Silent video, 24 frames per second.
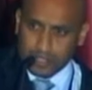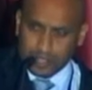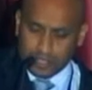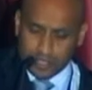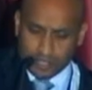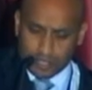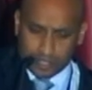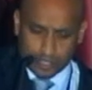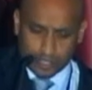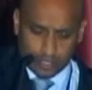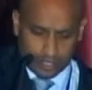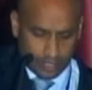
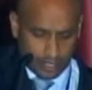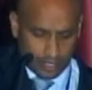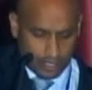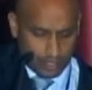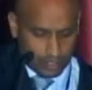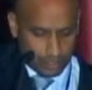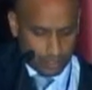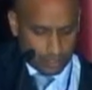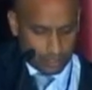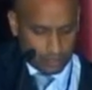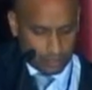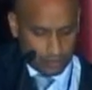addiction had
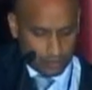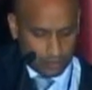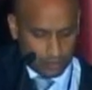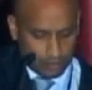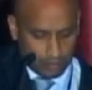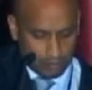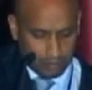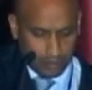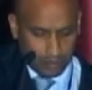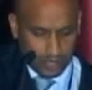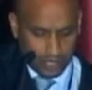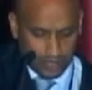a
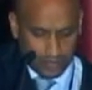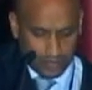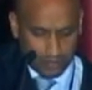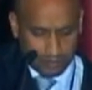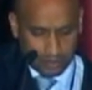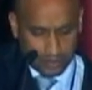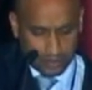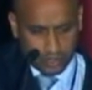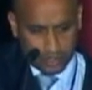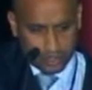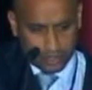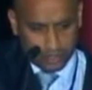medium
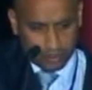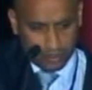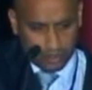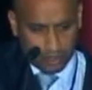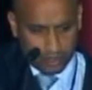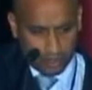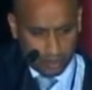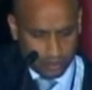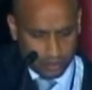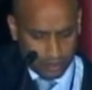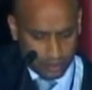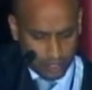to
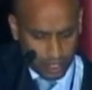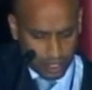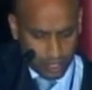strong